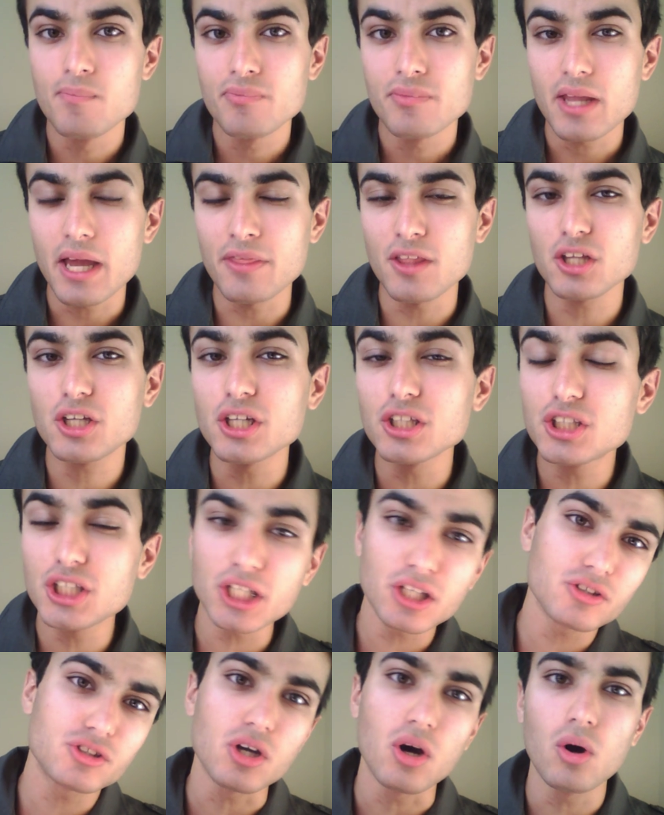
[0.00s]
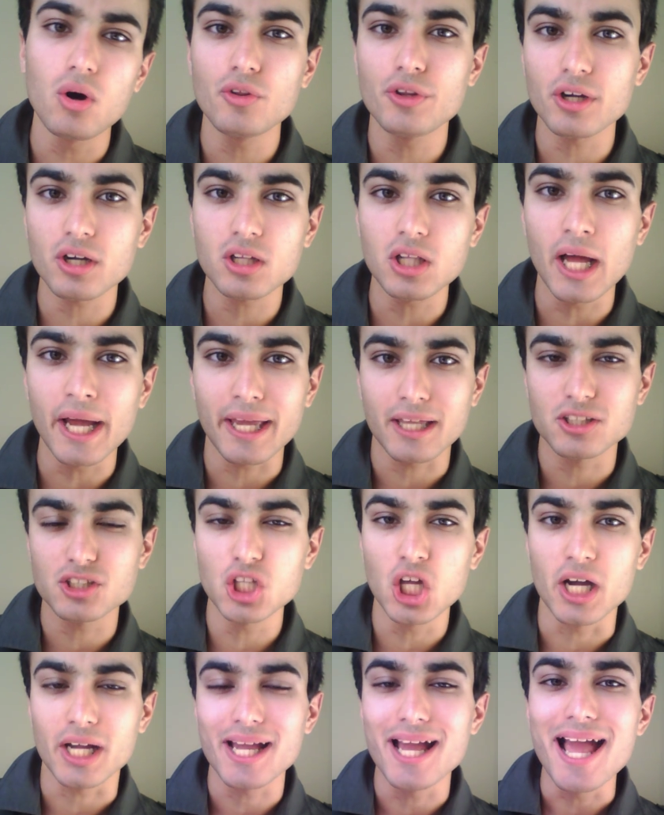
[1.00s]
And then continue to hold their claims.
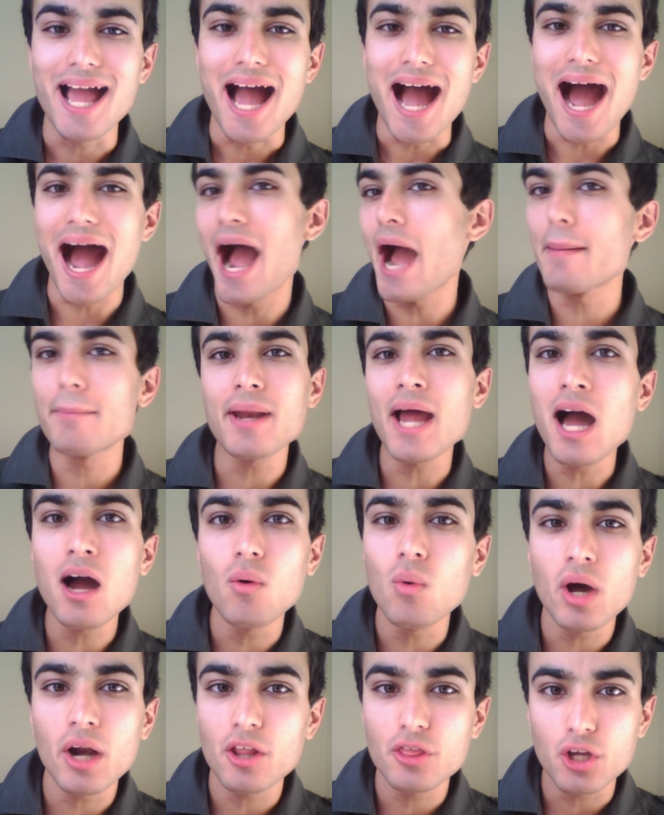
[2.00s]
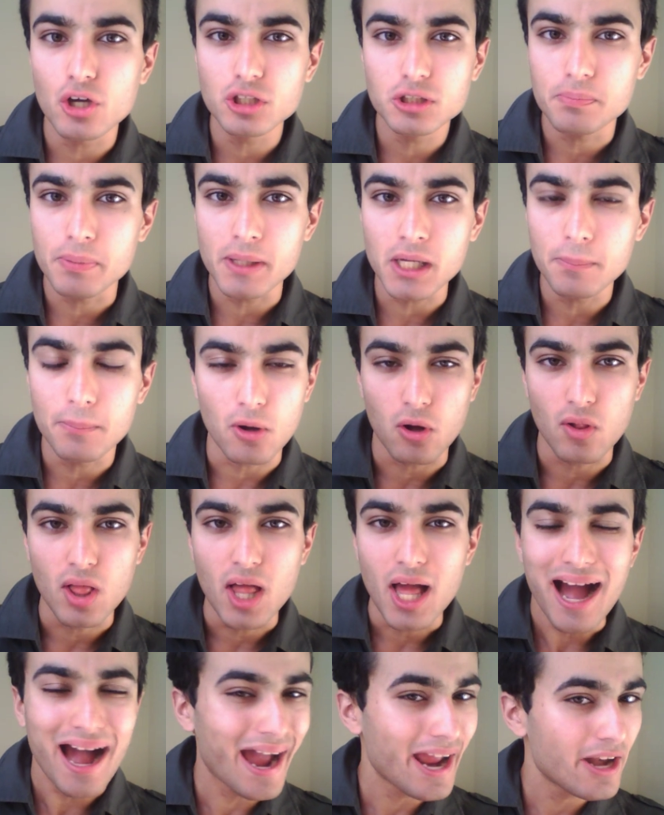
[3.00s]
Look, I'm not one of those people.
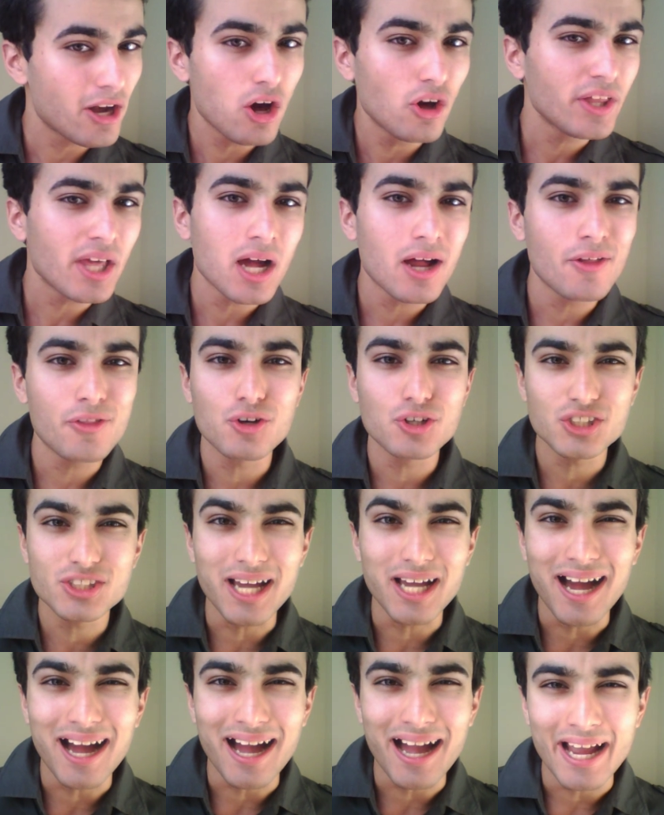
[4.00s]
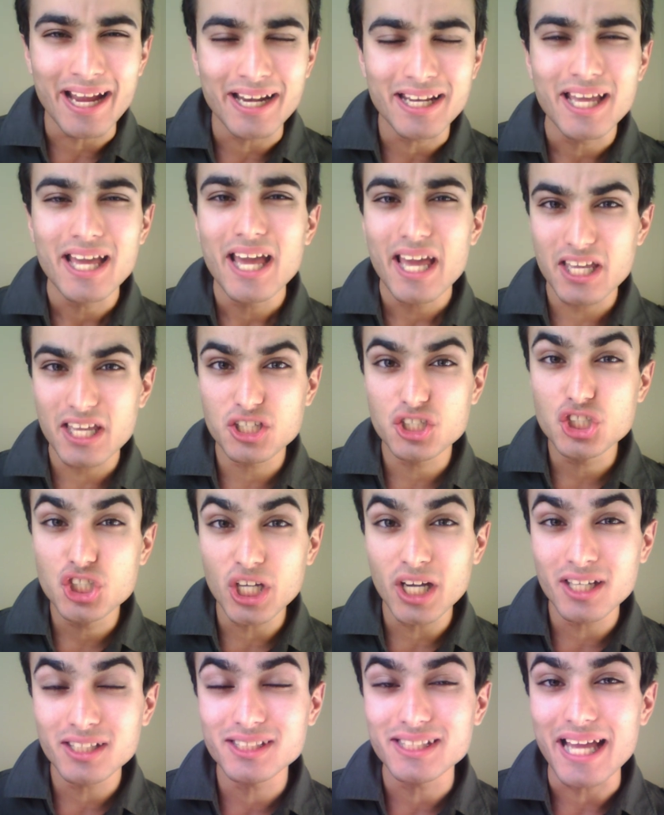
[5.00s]
I know the other side is
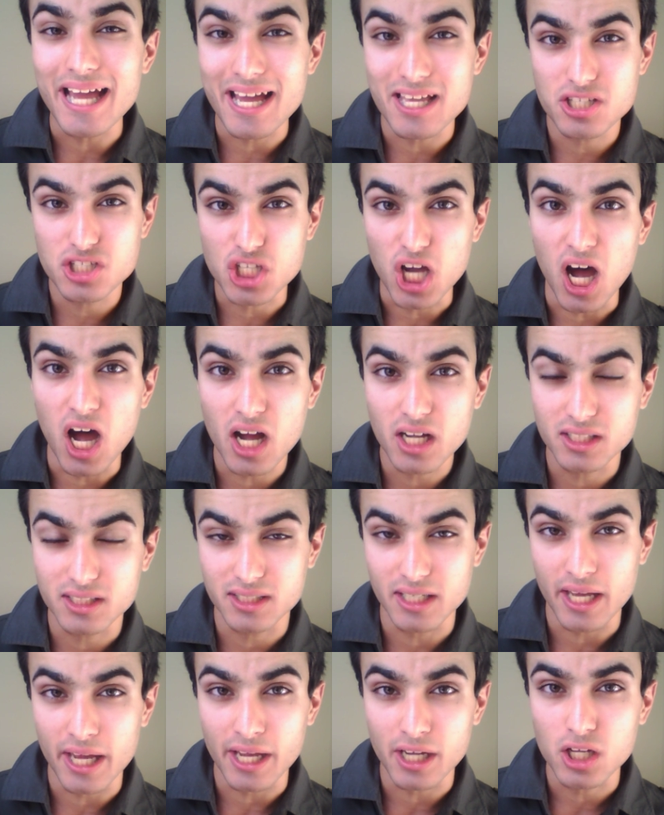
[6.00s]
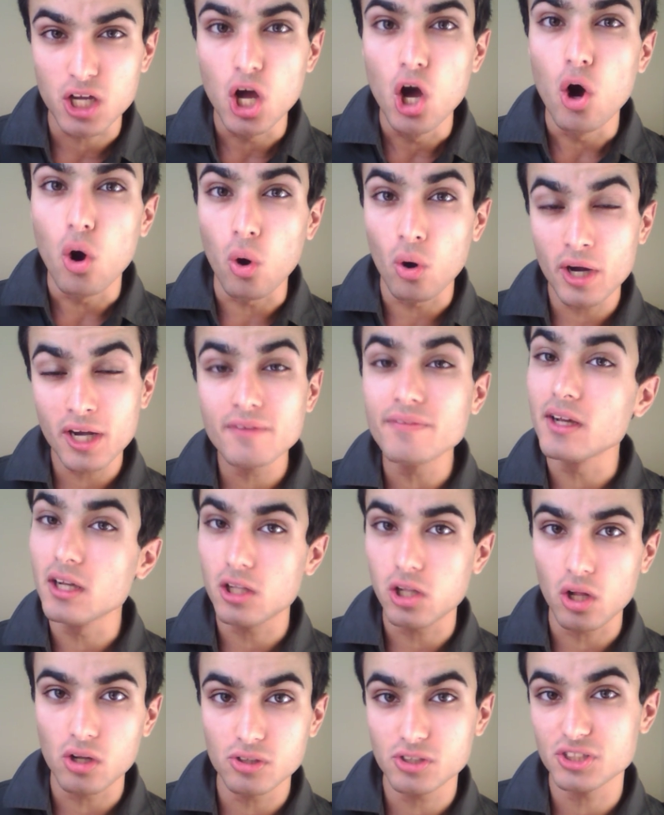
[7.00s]
just as toxic or even
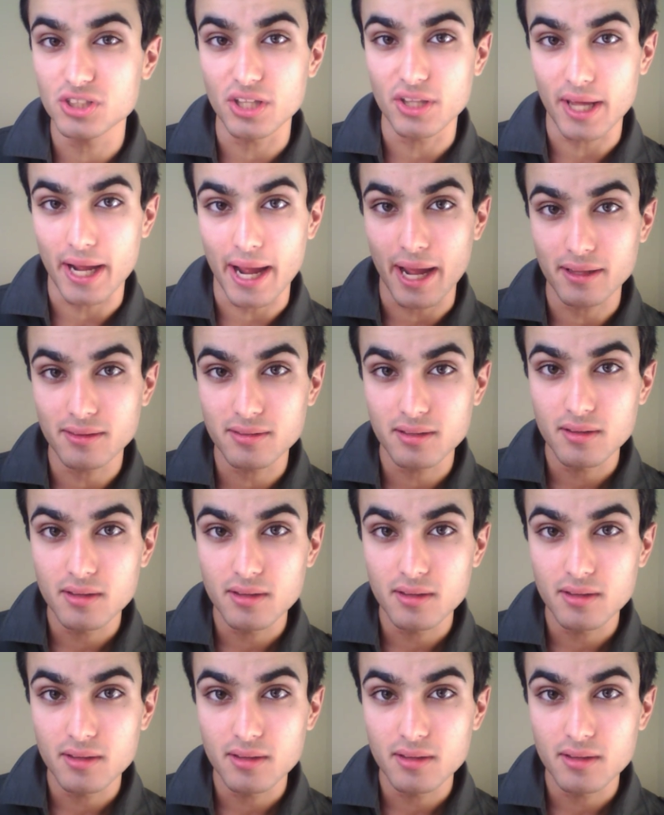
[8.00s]
close to that.